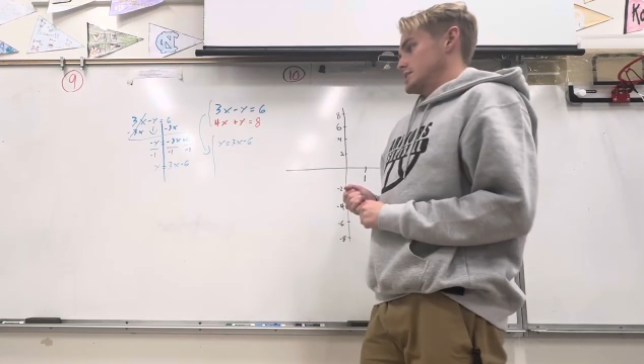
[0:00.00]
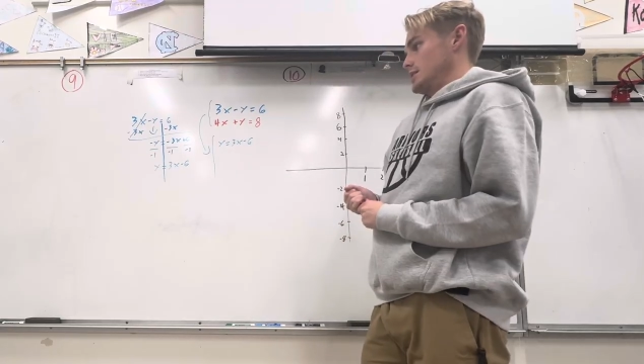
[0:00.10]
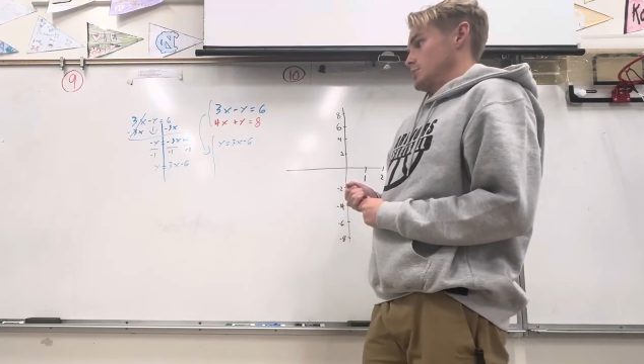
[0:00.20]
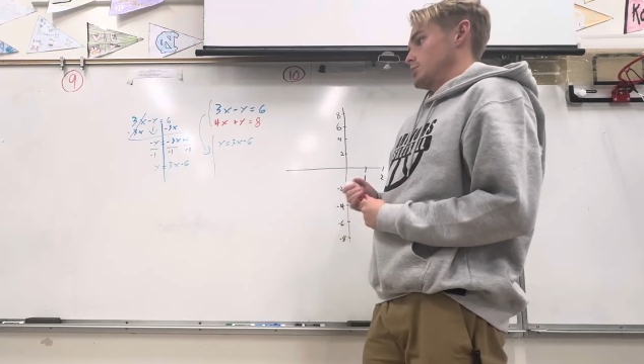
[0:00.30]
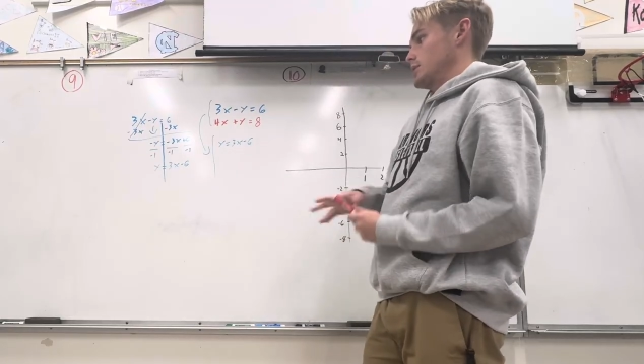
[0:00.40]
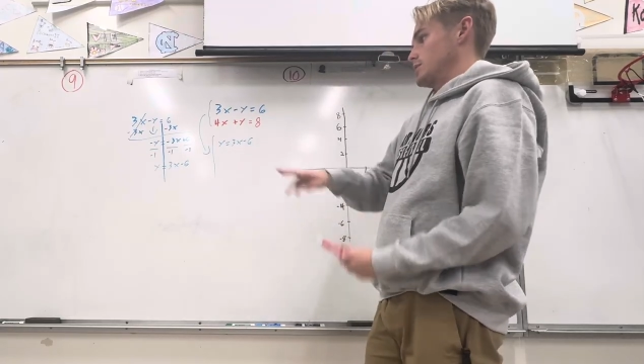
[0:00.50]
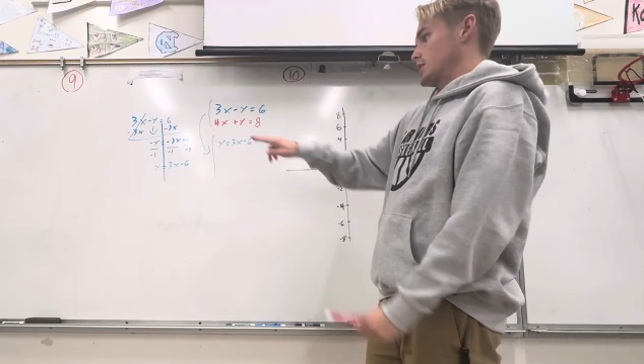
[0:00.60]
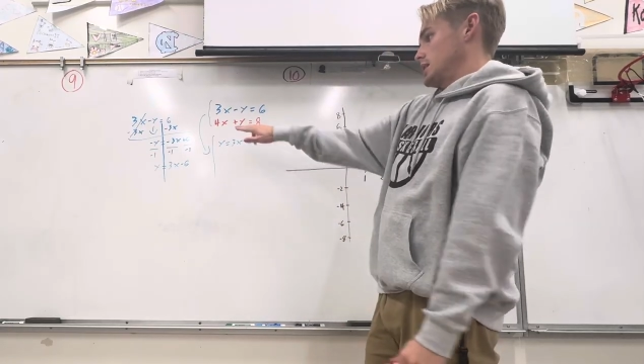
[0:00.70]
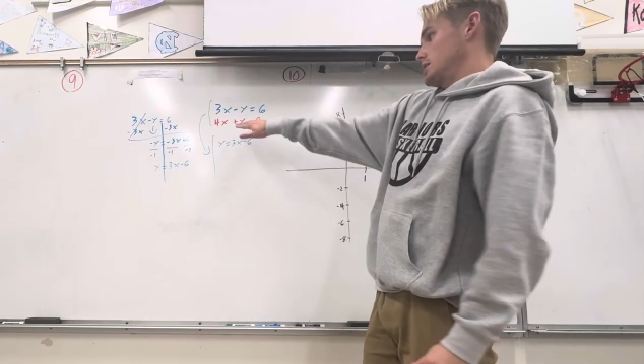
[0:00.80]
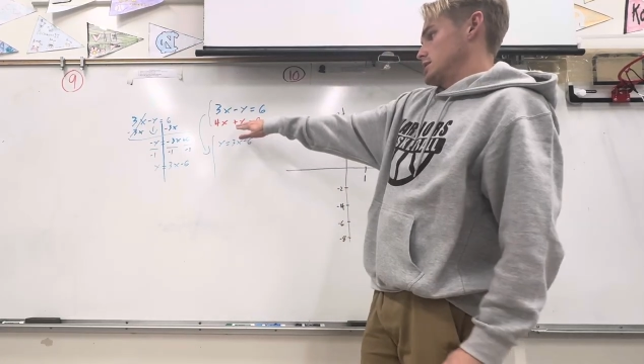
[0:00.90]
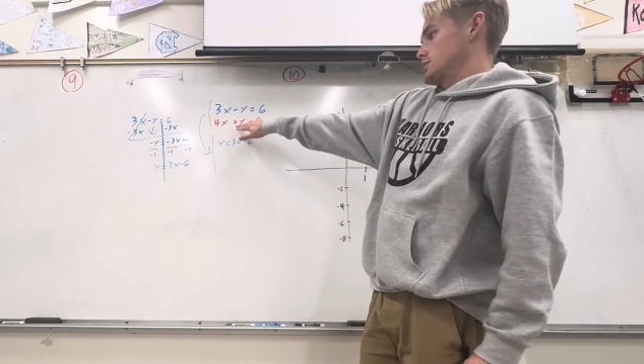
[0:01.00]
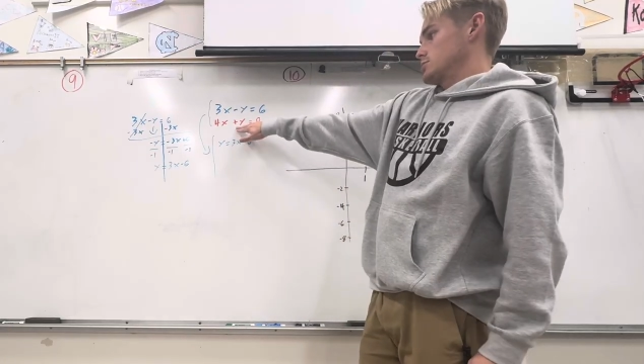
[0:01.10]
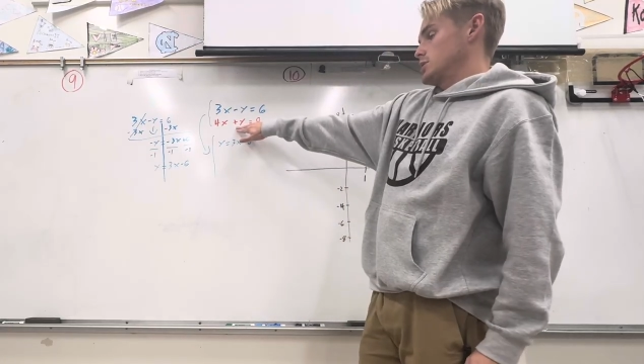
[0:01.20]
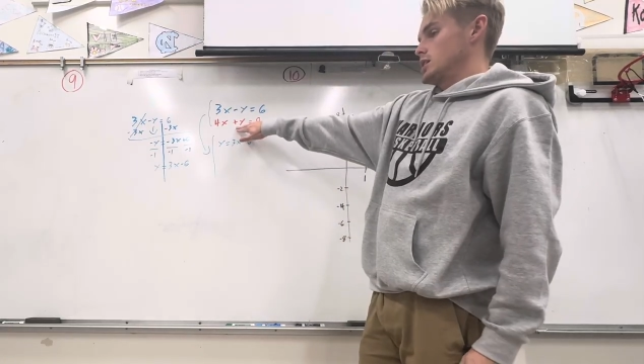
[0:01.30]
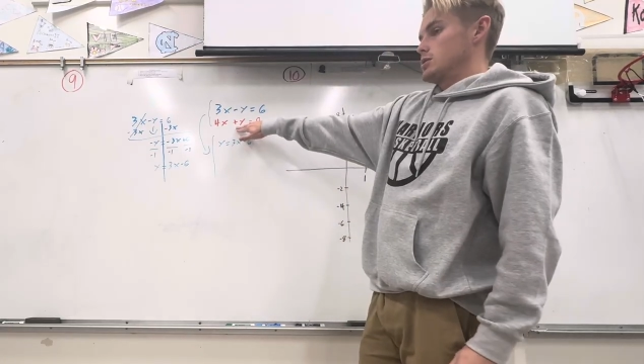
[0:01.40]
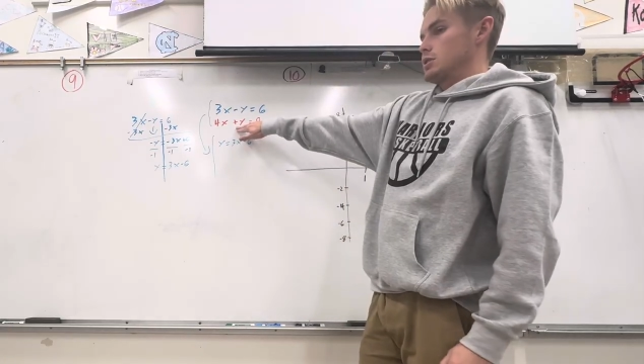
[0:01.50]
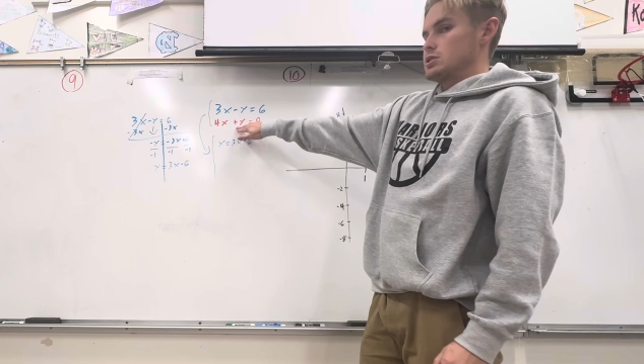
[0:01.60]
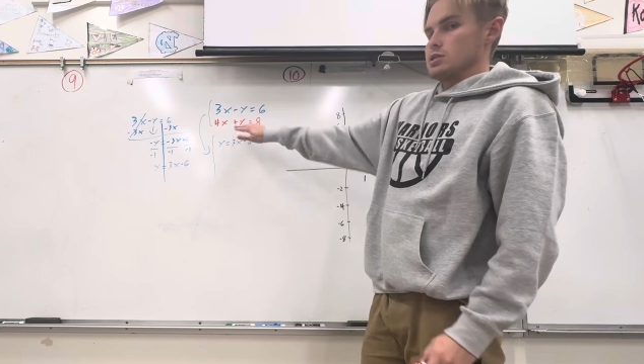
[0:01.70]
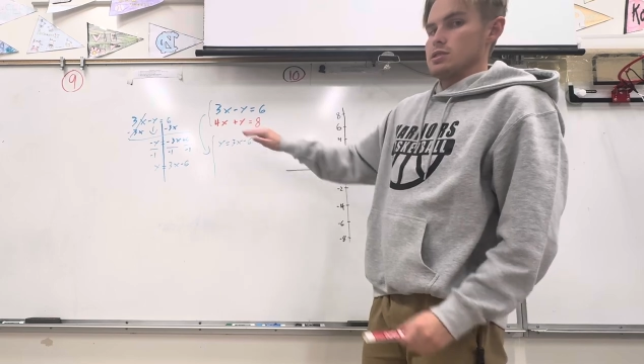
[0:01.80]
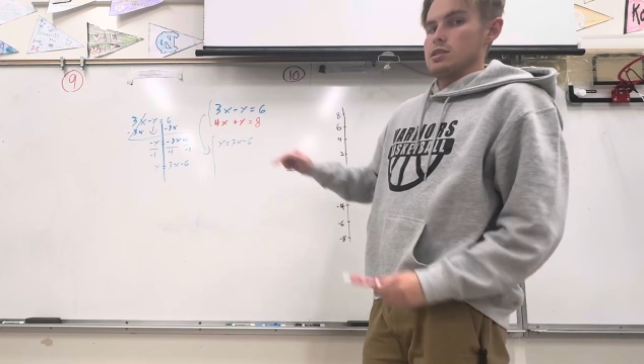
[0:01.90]
step, we have to get this red
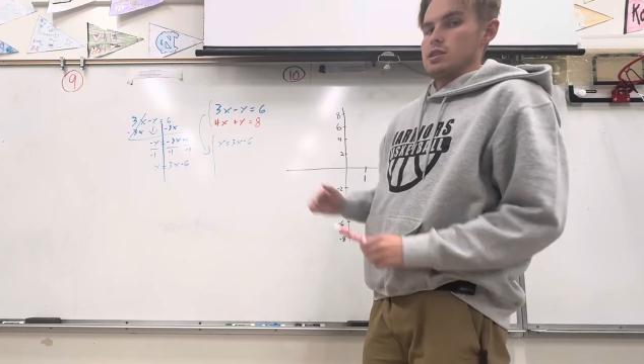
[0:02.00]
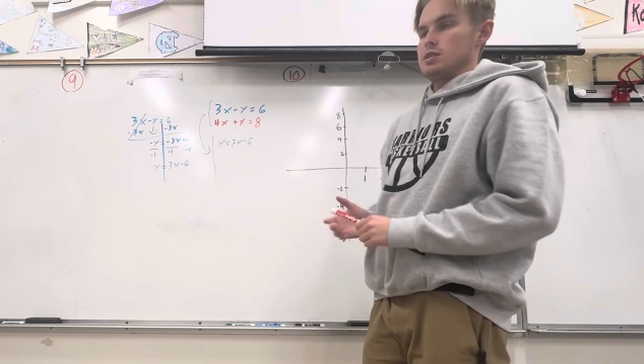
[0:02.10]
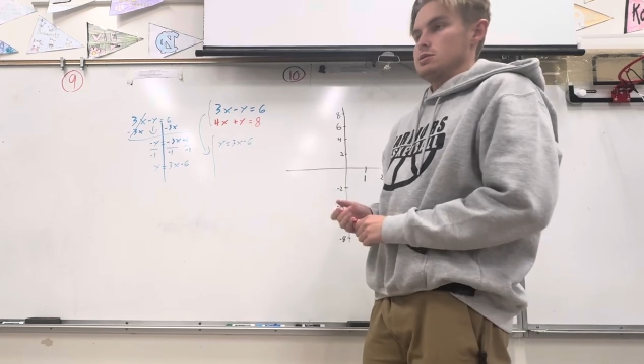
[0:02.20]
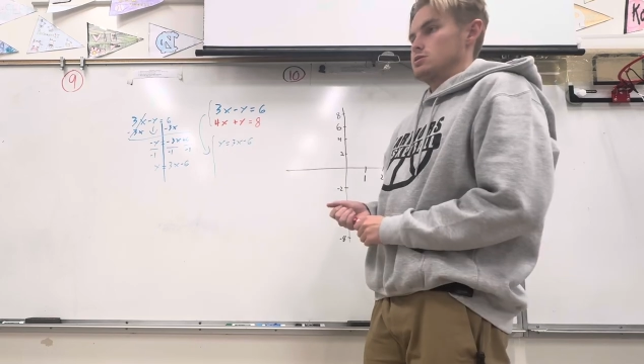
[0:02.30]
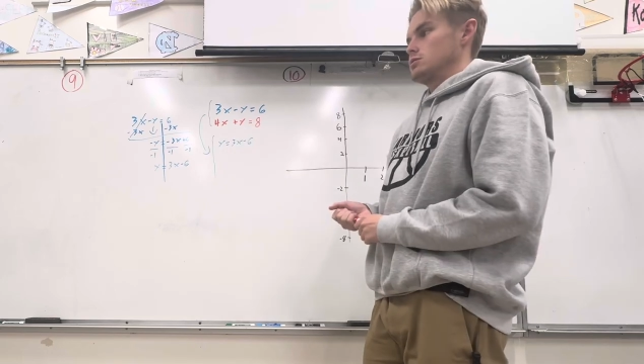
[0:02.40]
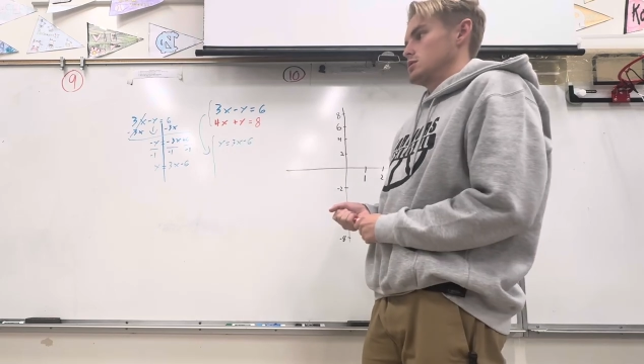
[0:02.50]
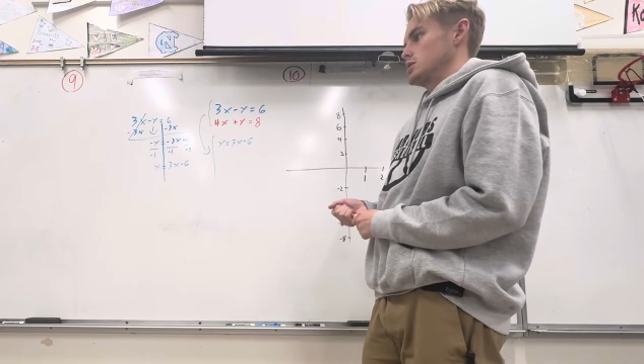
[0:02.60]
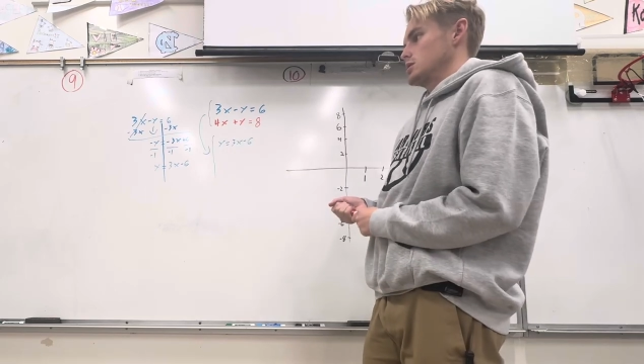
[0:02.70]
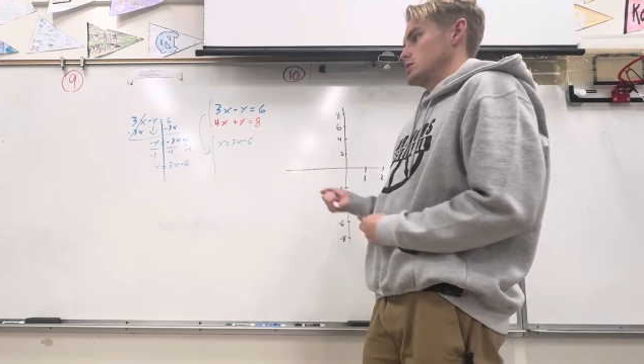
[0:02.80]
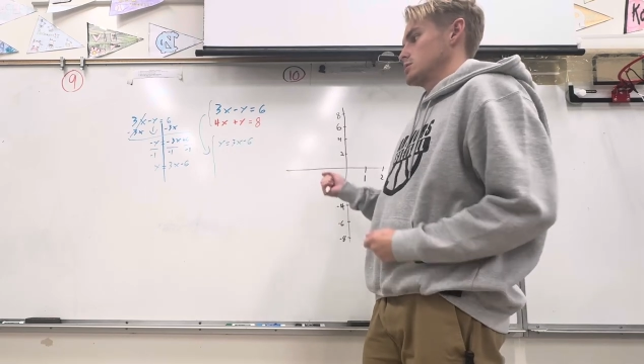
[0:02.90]
equation into the